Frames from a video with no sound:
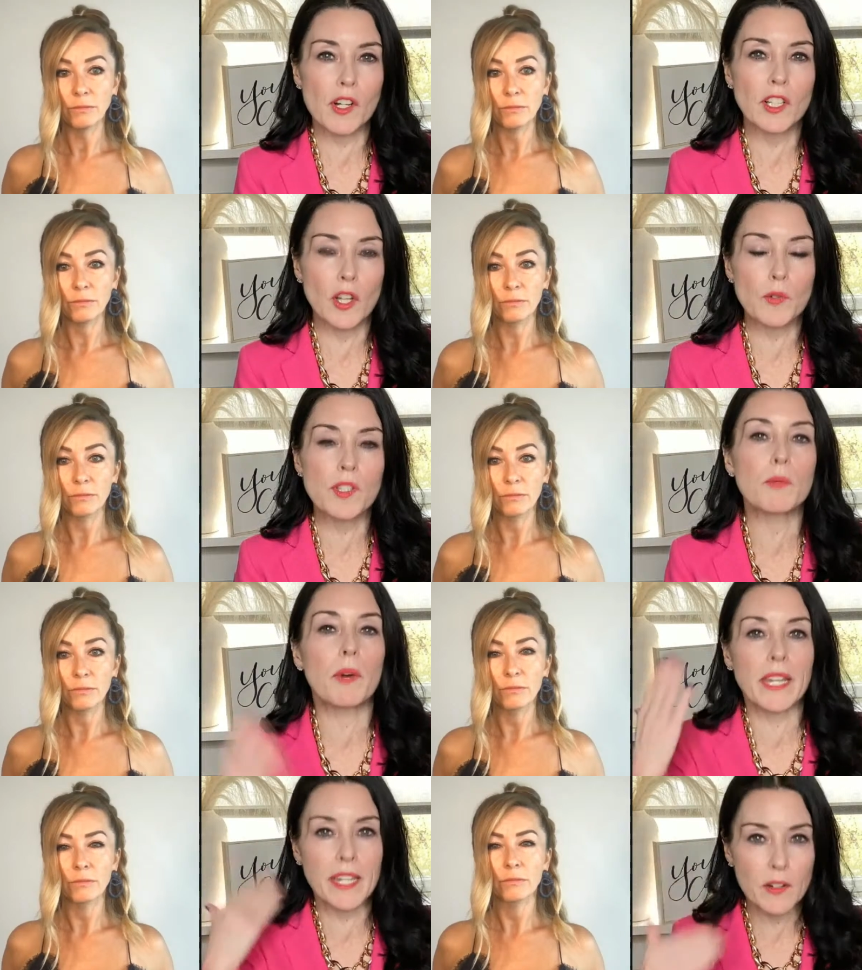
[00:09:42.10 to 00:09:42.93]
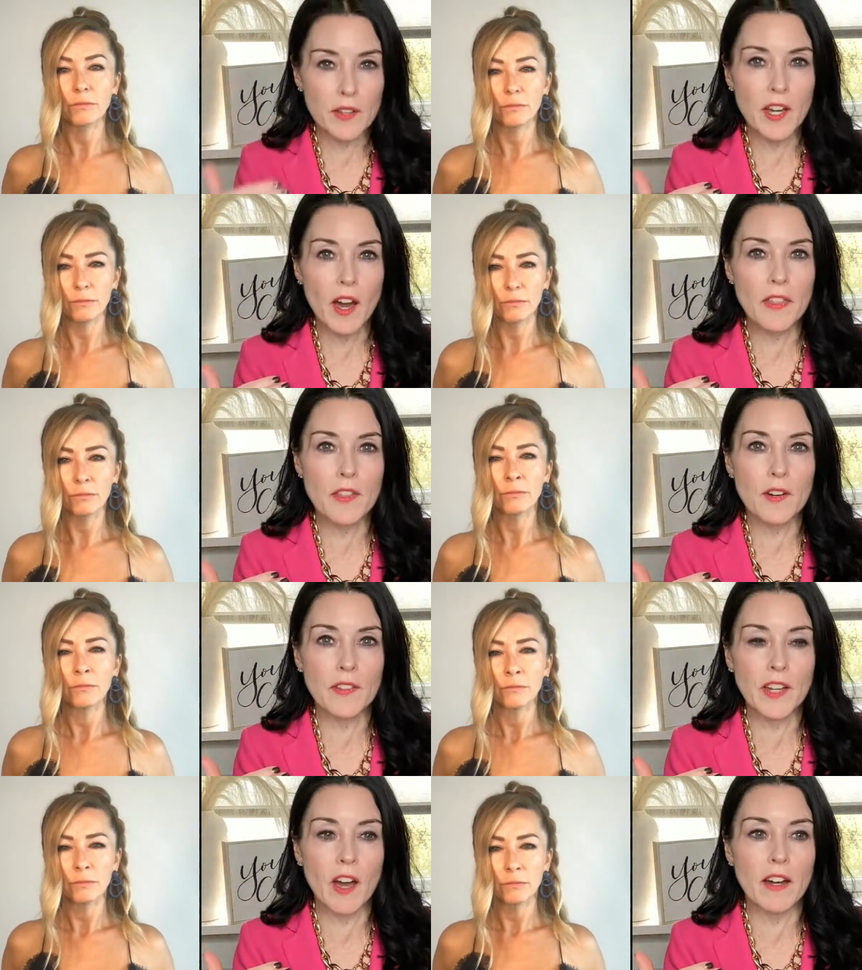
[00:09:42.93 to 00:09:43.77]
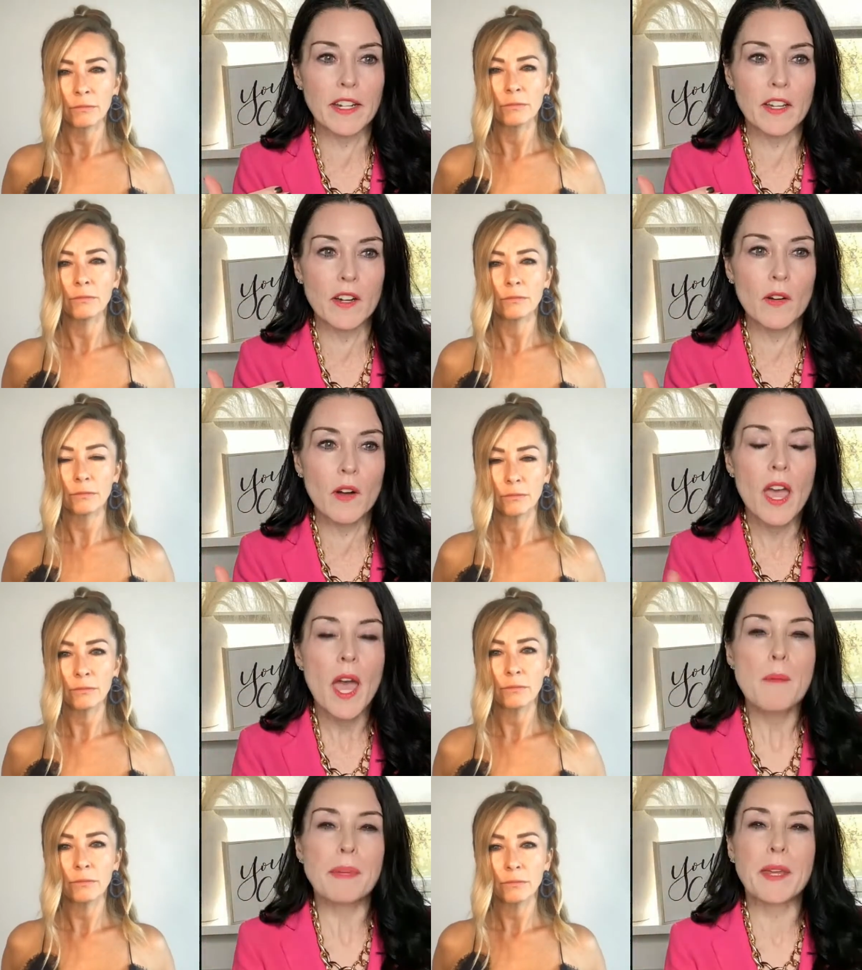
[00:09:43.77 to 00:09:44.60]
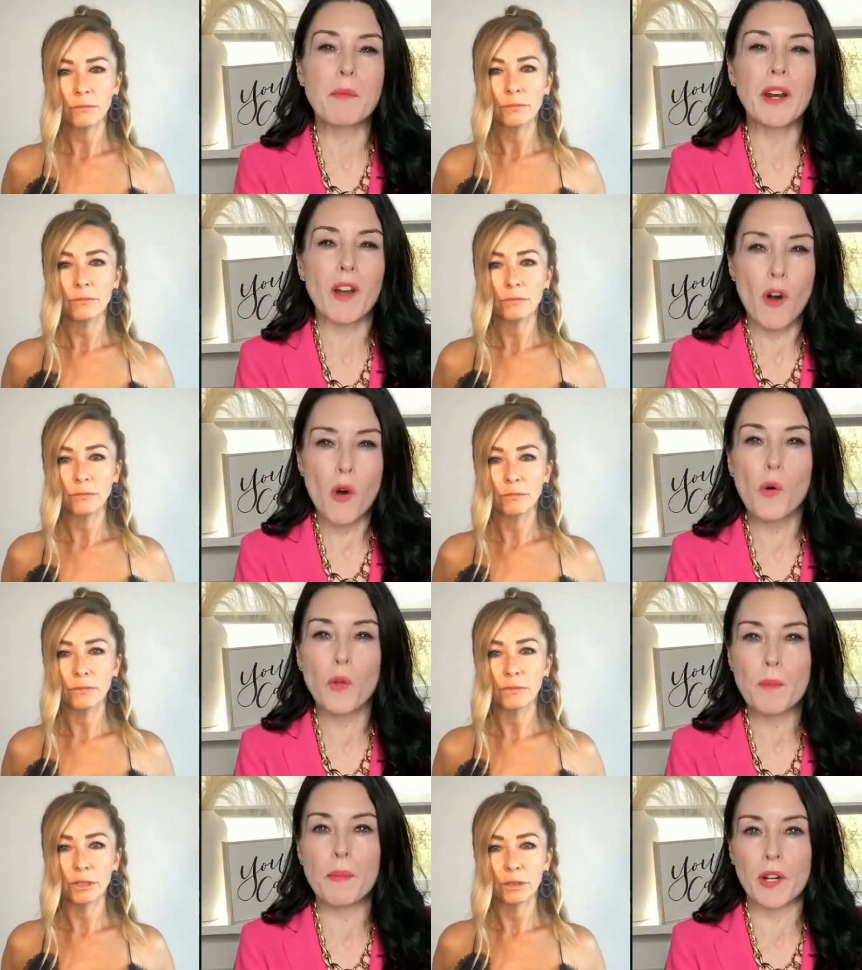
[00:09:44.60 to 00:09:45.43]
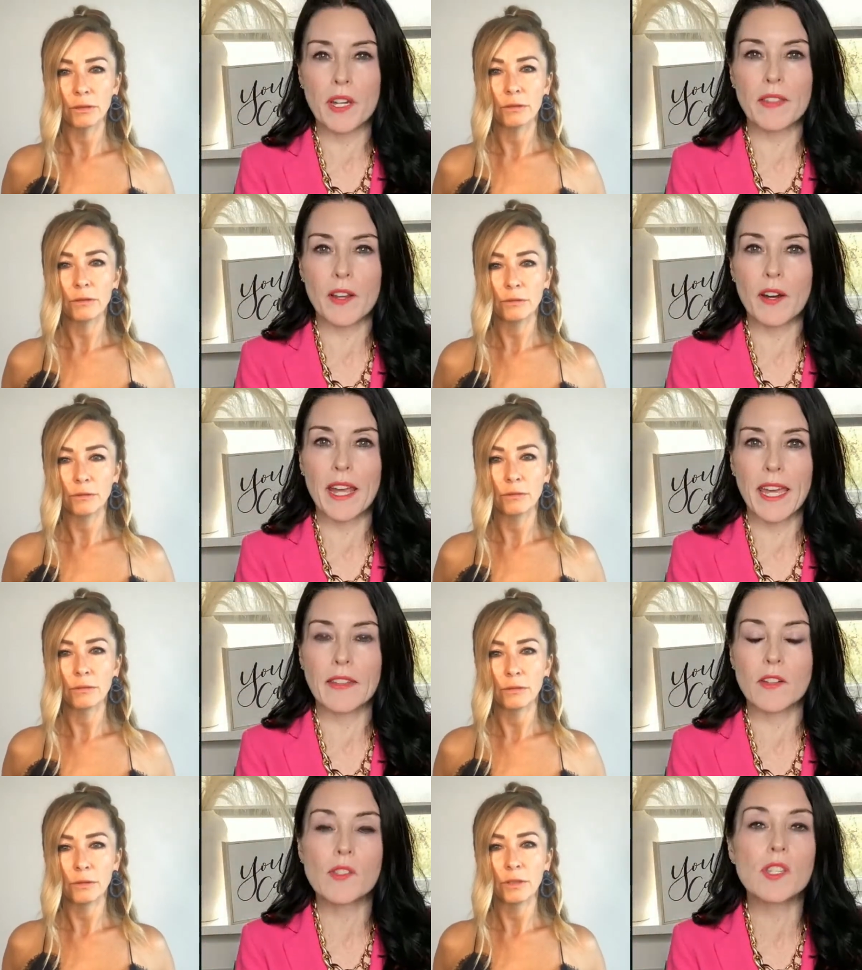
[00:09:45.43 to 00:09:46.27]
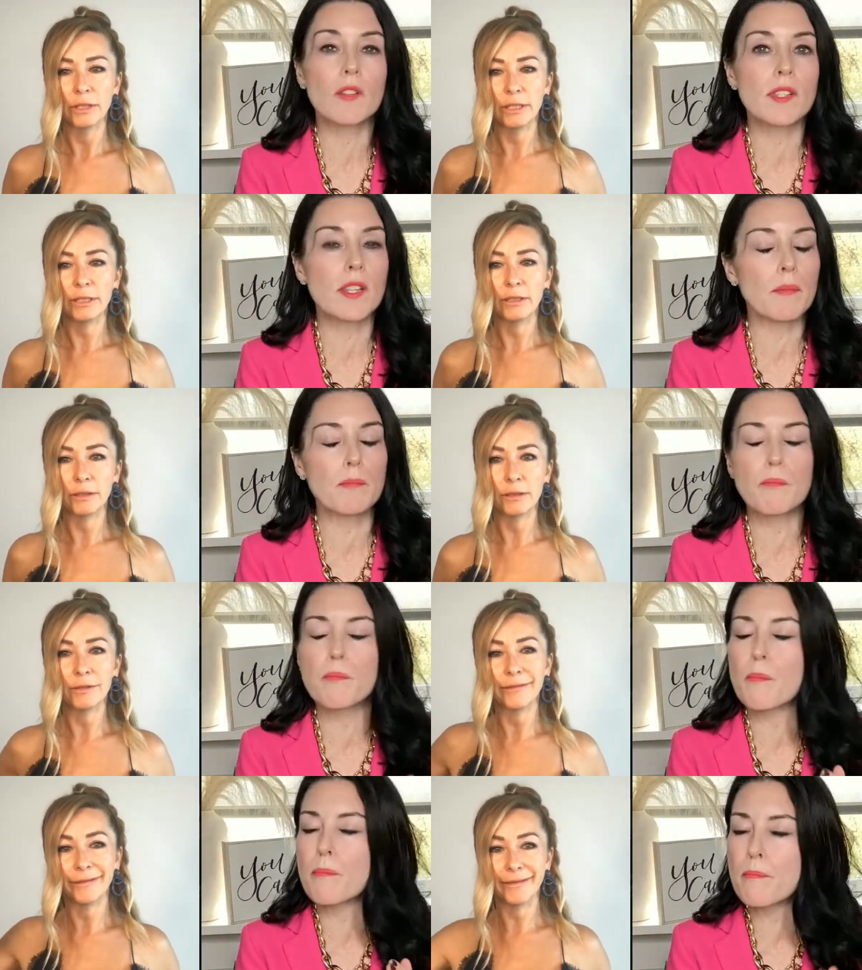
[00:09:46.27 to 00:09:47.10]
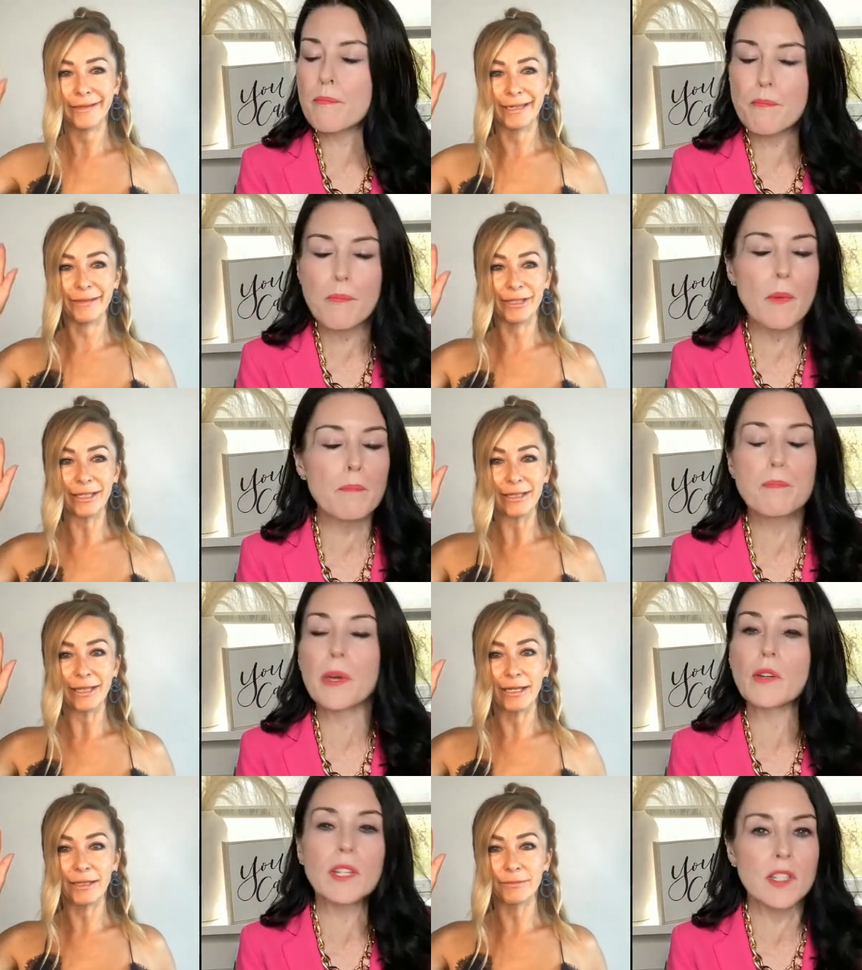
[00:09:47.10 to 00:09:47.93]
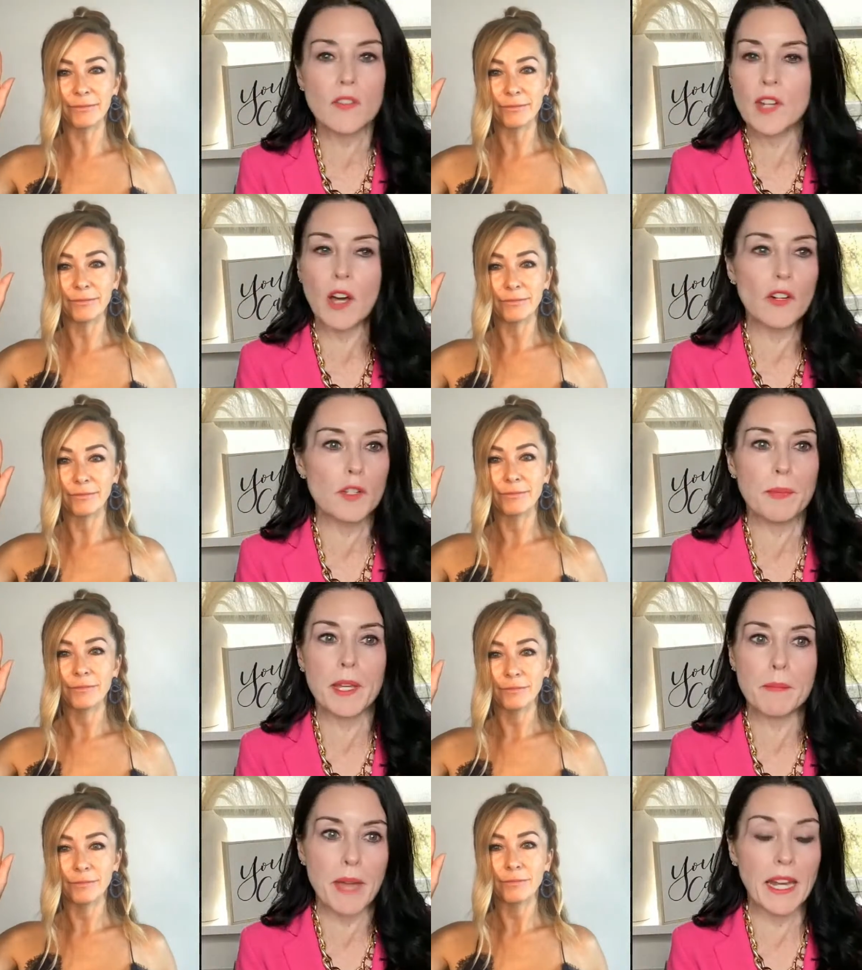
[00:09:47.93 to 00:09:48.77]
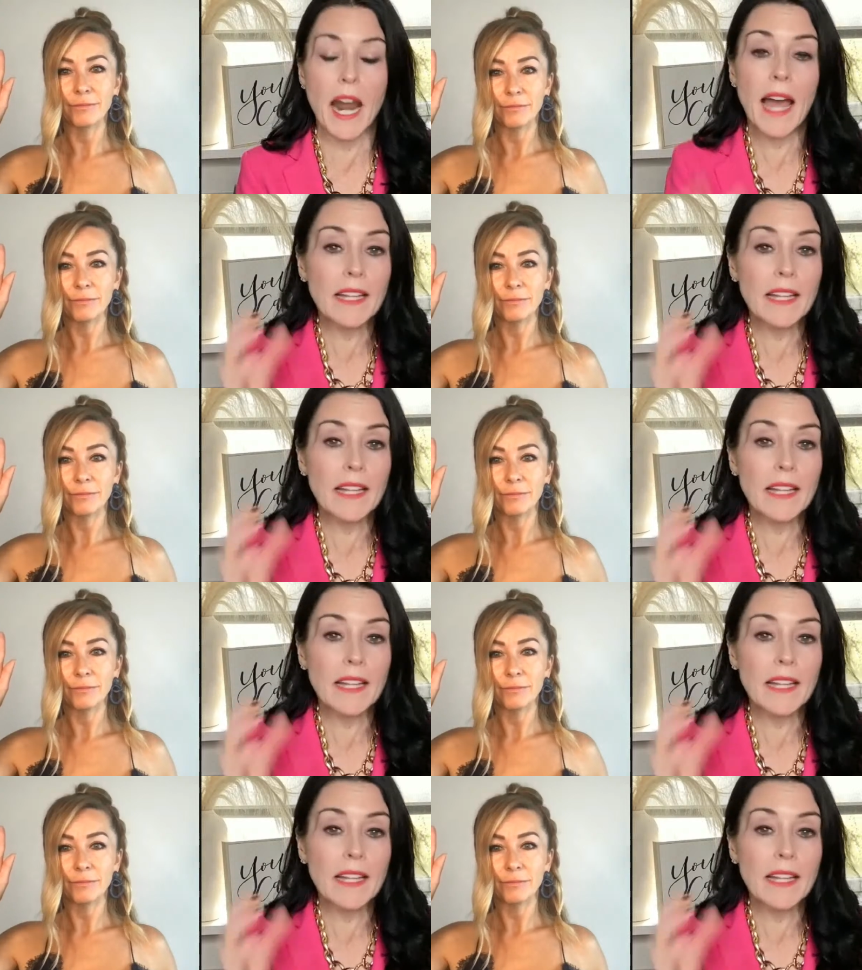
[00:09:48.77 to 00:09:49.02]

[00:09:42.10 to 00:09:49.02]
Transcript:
Speaker 1: close. You want to hear the author on the audio, but they want to hold the book in their hand. There still is a I'm like billions of dollars being made.